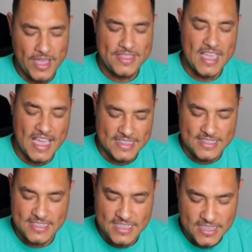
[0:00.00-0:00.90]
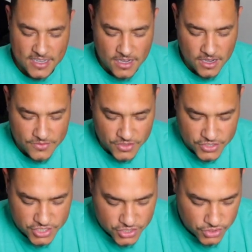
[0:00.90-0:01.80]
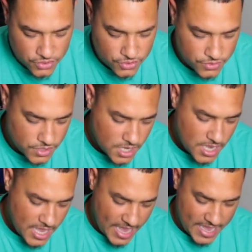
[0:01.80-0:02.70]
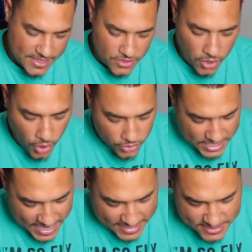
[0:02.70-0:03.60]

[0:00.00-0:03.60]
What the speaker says: the idea of the shoe and the whole nine.